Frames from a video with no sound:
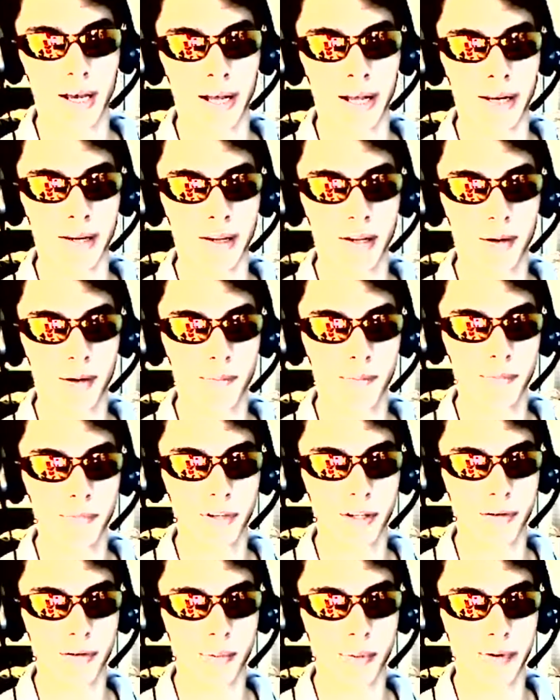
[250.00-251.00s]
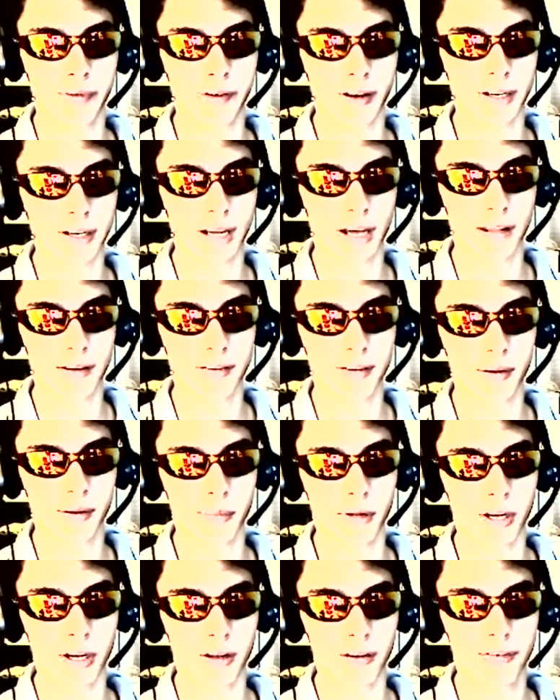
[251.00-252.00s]
and this will be
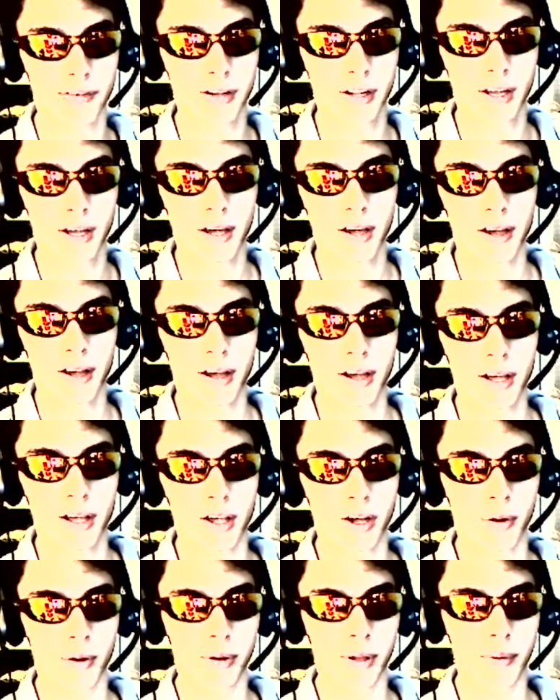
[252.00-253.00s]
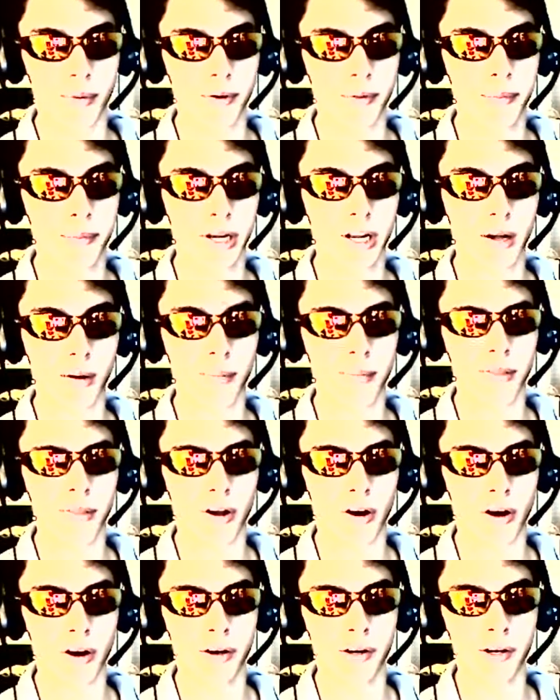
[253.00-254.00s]
fantastic because it'll be able to pick up
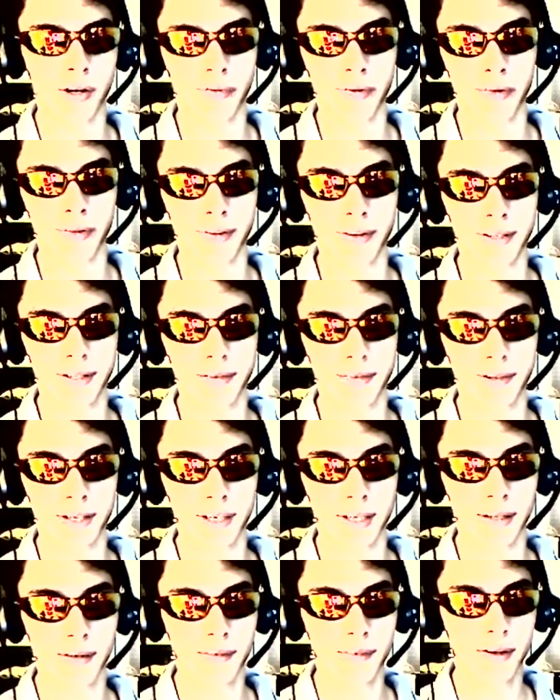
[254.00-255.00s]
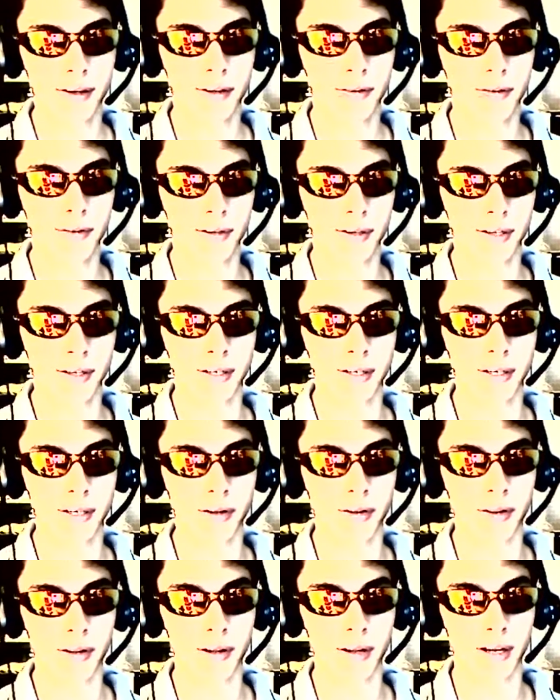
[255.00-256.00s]
the audio from the TV, so you can
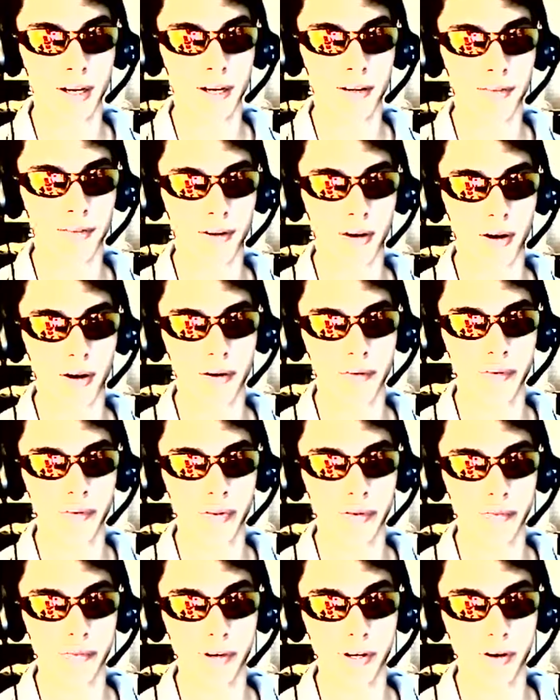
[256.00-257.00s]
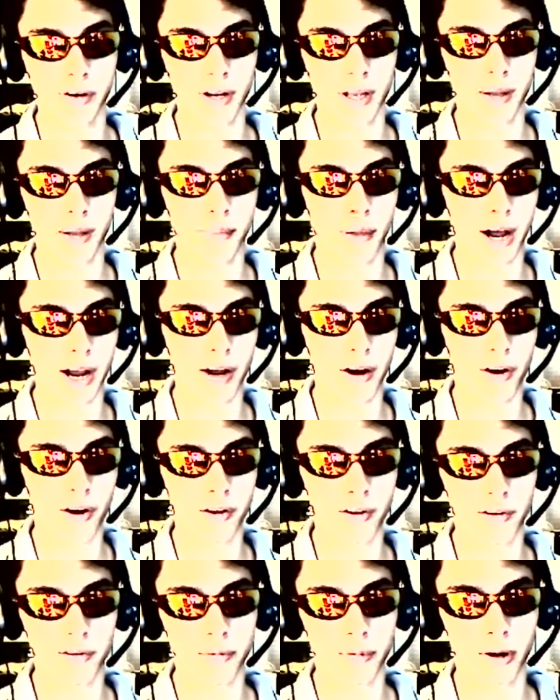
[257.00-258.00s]
hear the audio from the video game, my
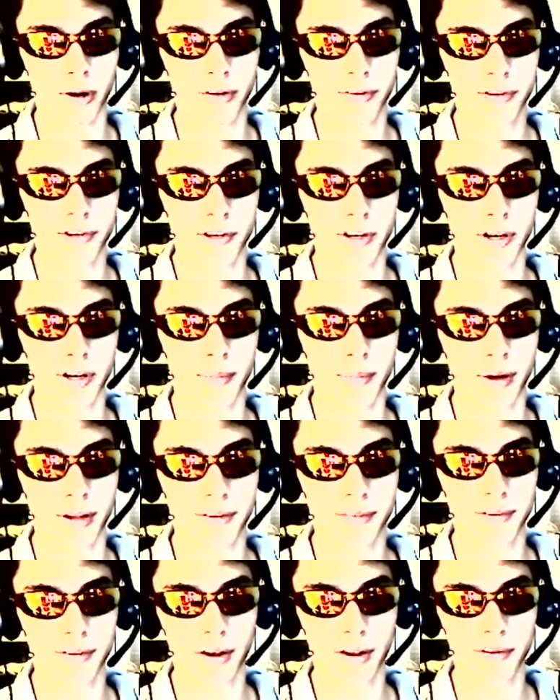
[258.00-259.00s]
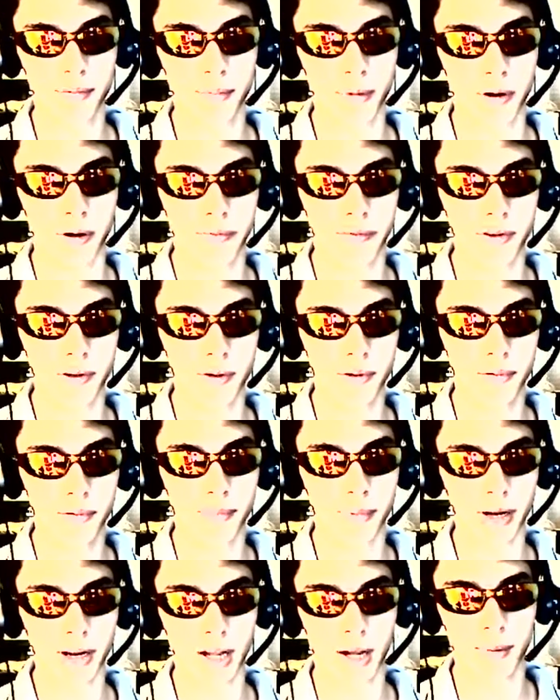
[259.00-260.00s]
audio as well, so you can hear my thoughts, my
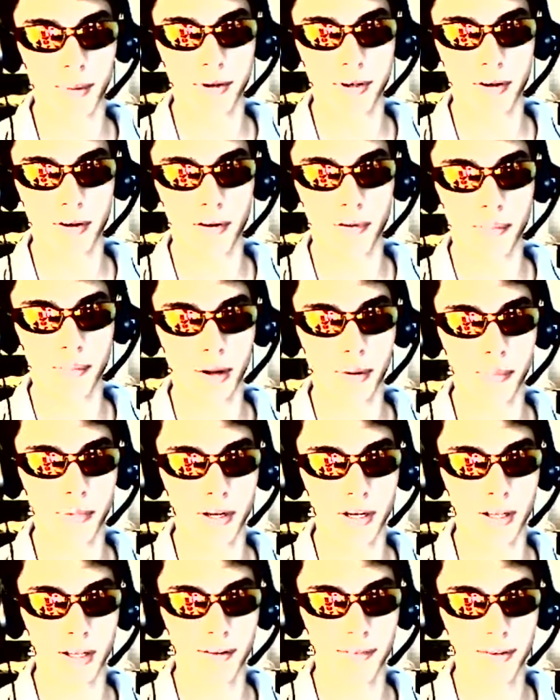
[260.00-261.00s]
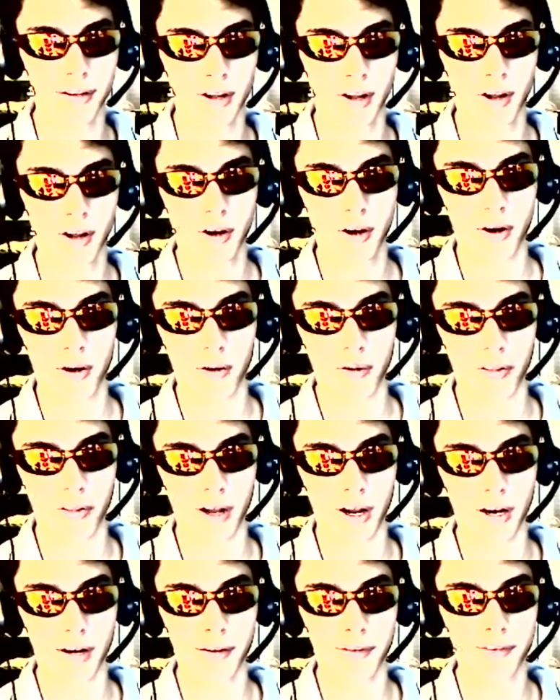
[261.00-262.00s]
reviews, my commentaries, my opinions, all the
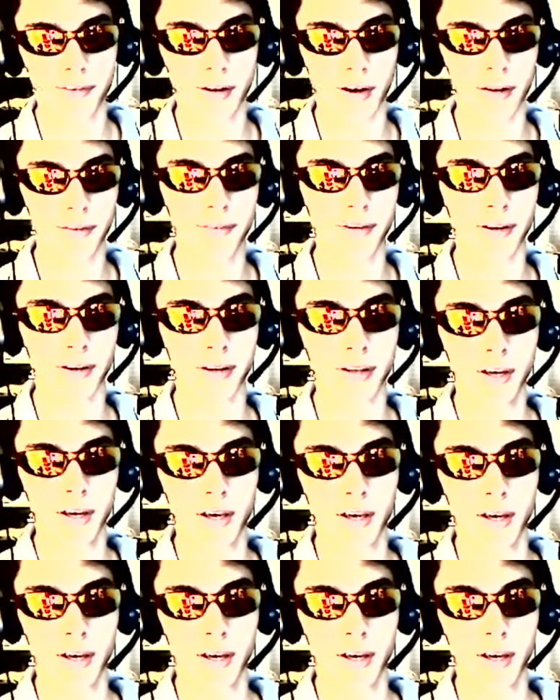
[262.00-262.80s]
honest thoughts that